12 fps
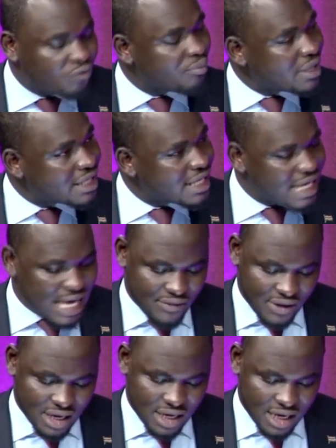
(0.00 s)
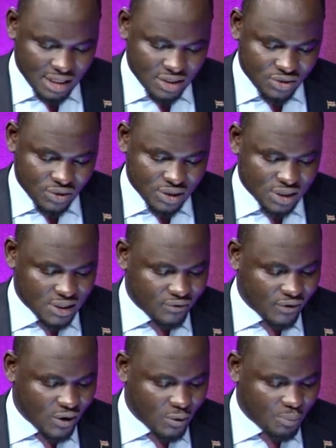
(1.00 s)
of making the country's
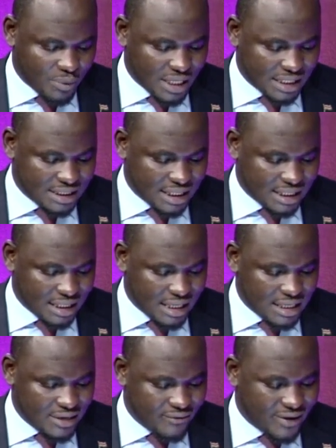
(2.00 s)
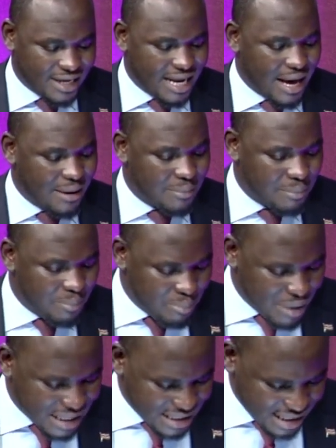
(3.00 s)
development agenda even
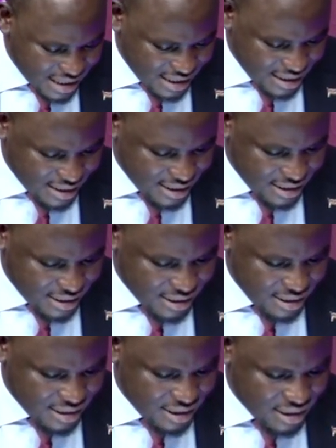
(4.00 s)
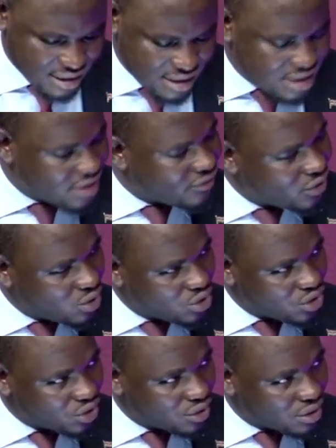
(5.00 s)
better.
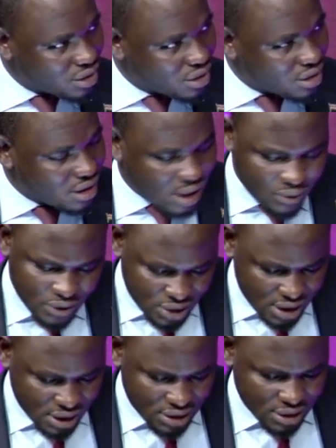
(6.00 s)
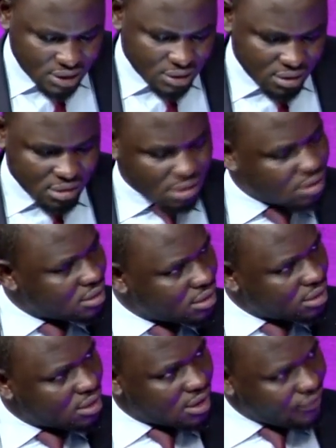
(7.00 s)
Devolution. Now the CS is
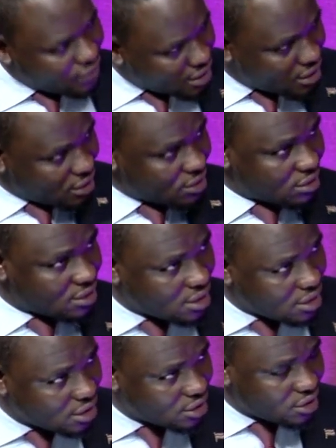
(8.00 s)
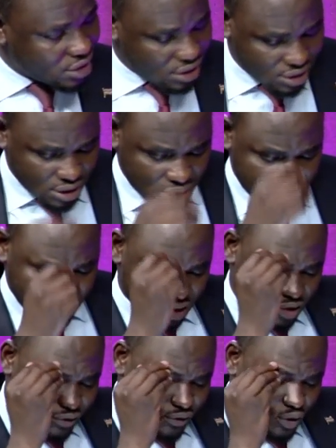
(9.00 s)
giving his
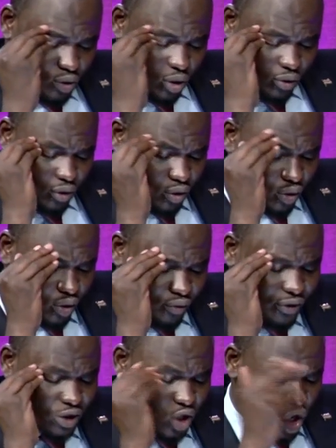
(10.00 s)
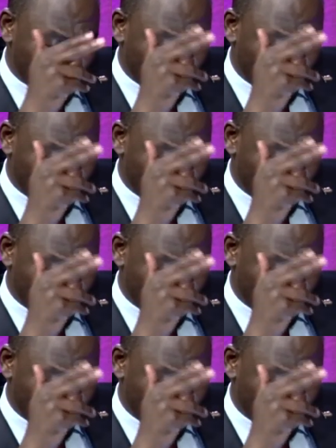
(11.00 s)
view on this.